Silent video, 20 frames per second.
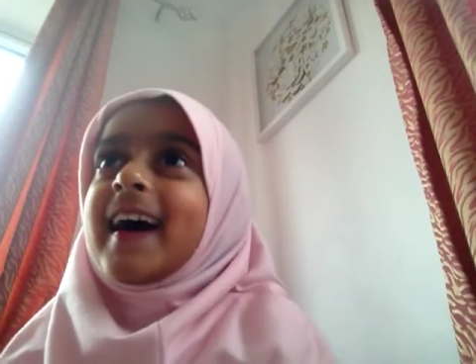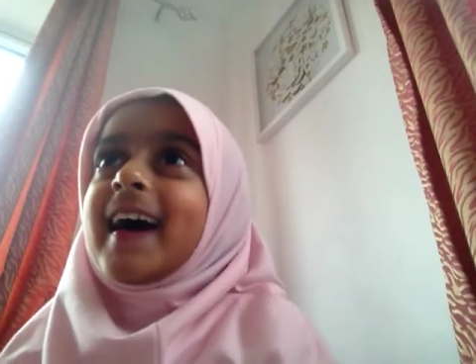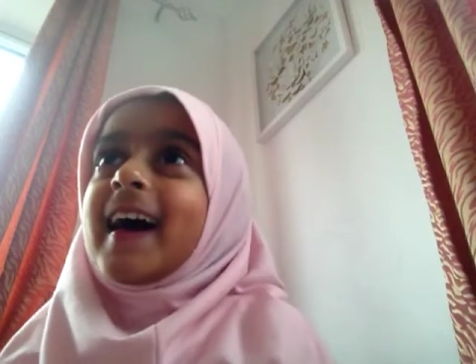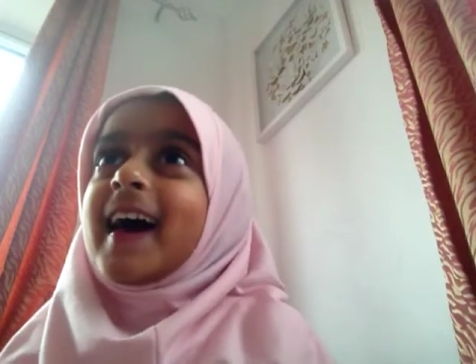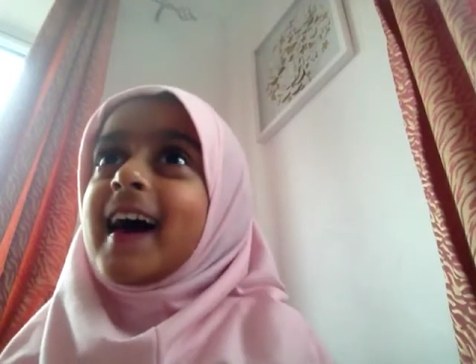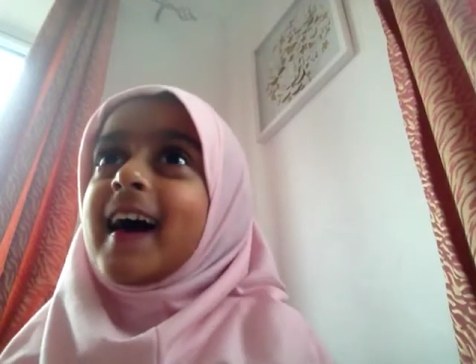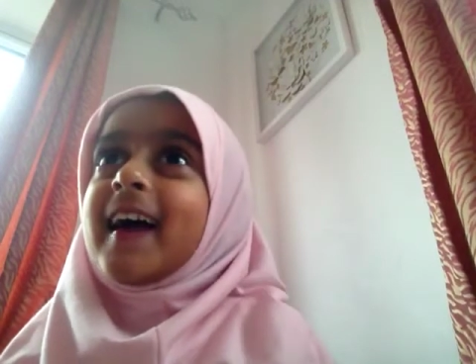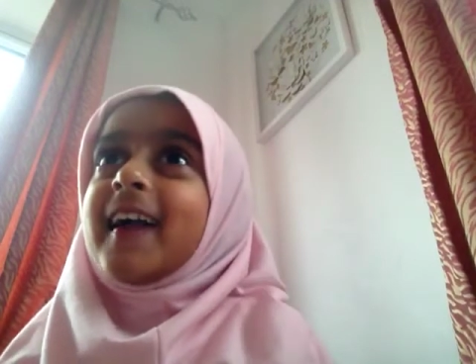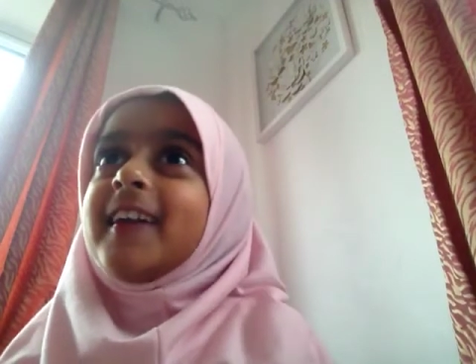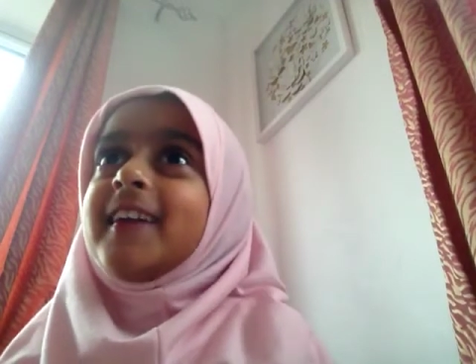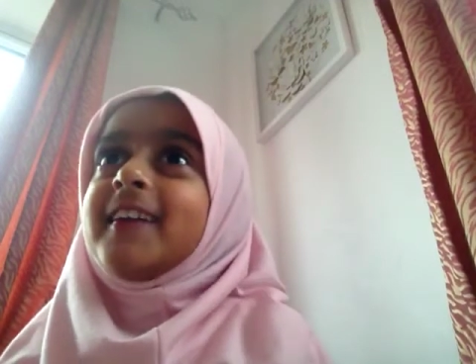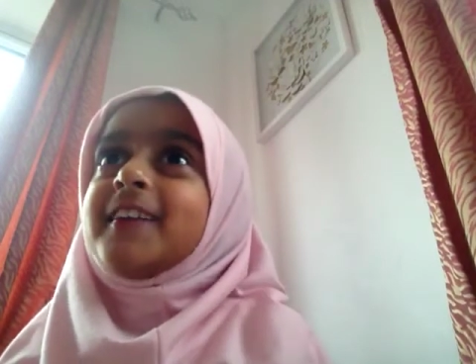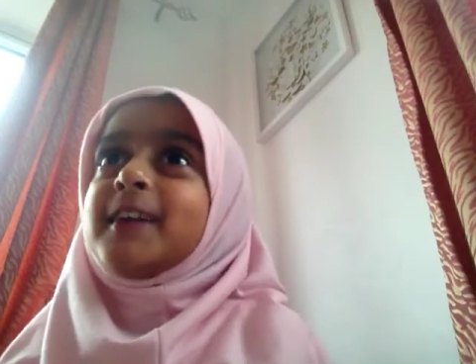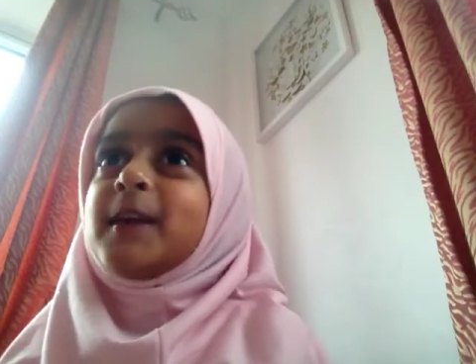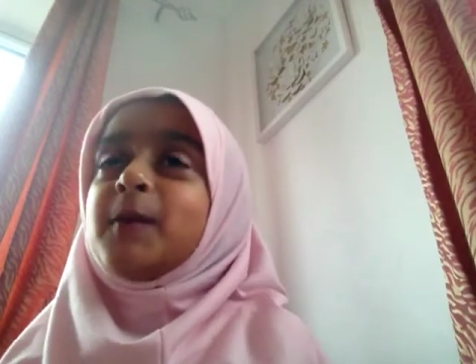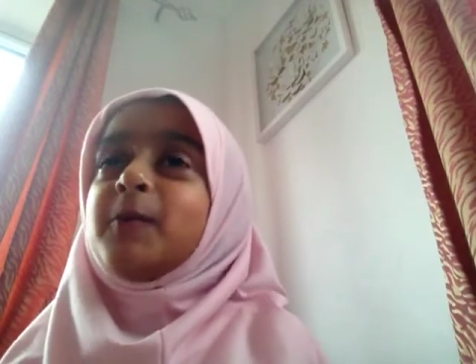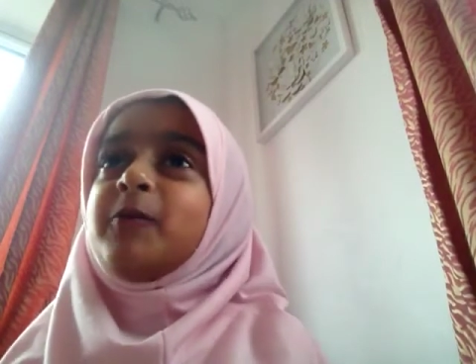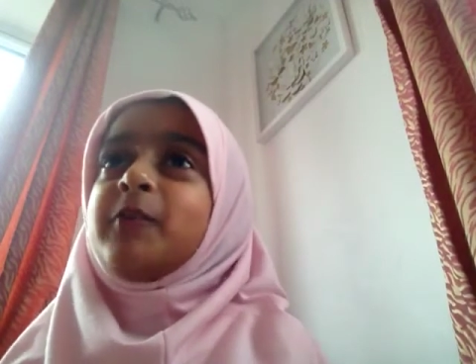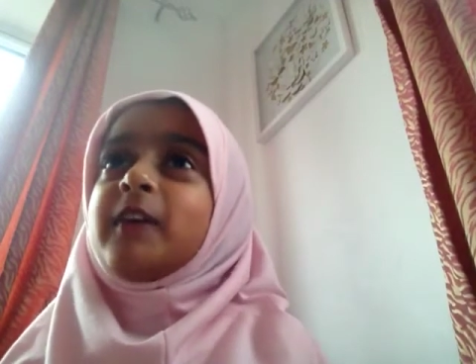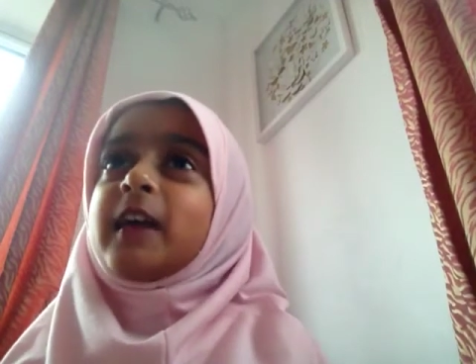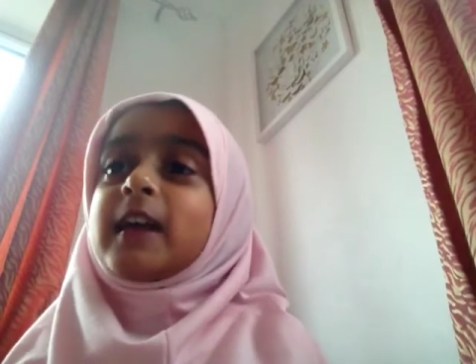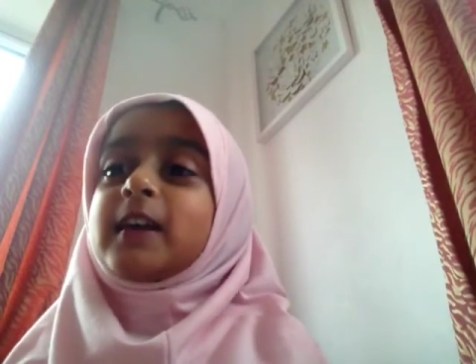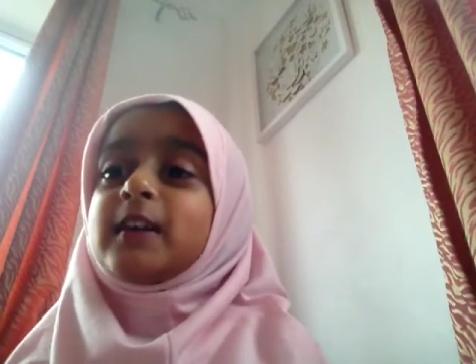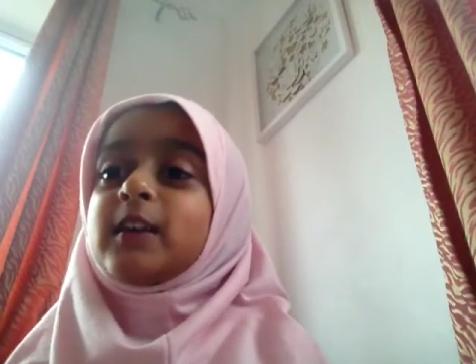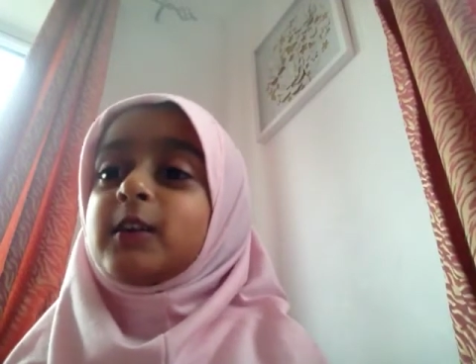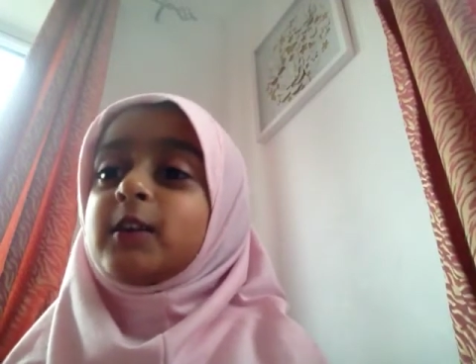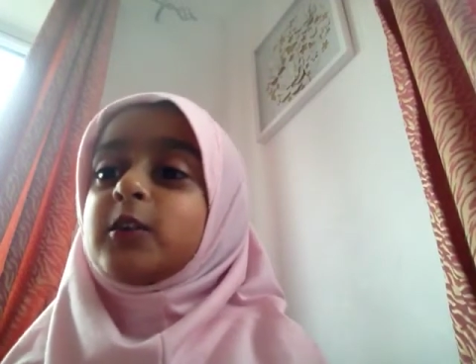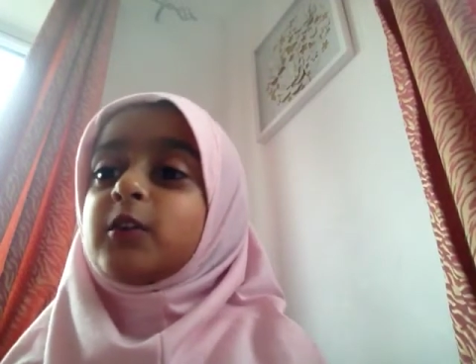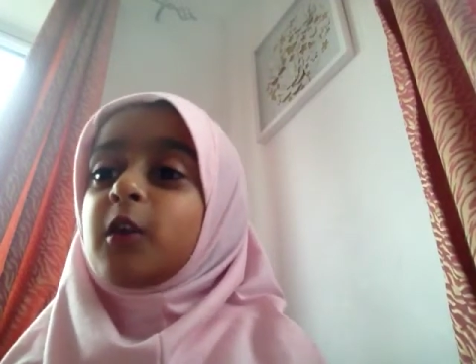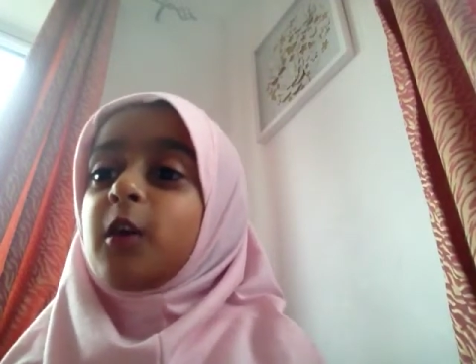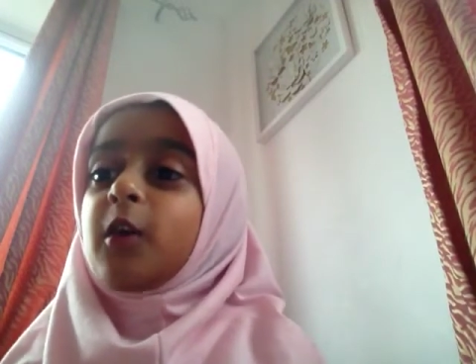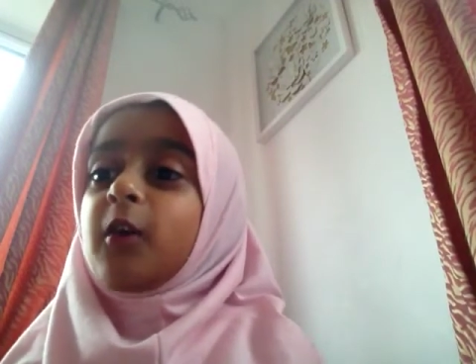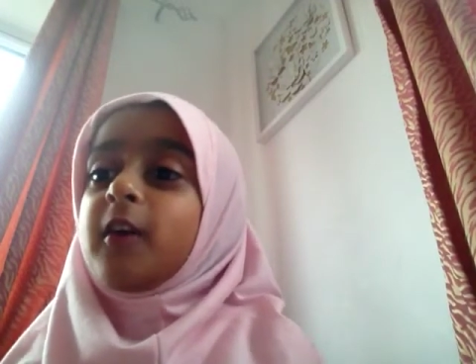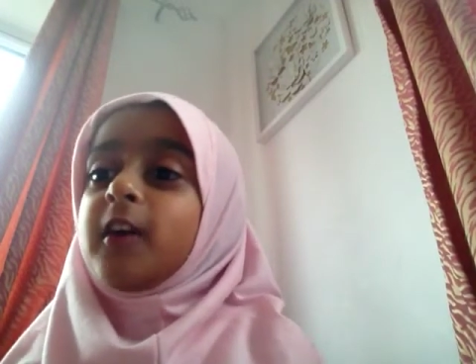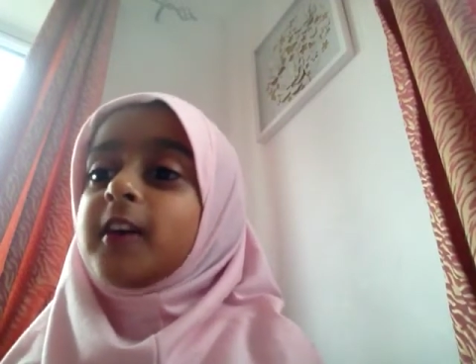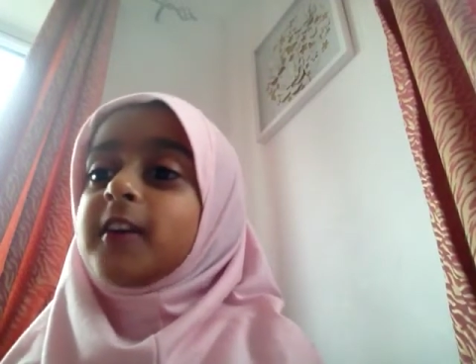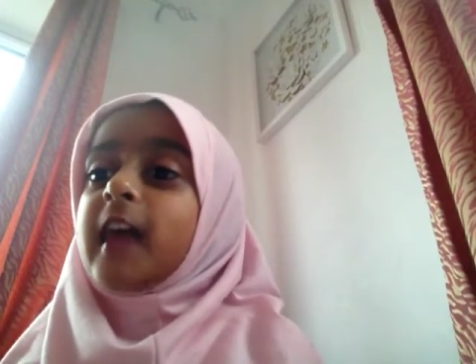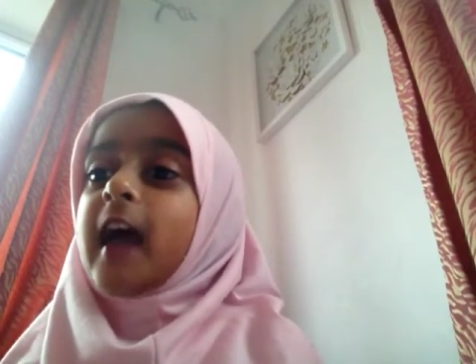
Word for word: and some fiction stories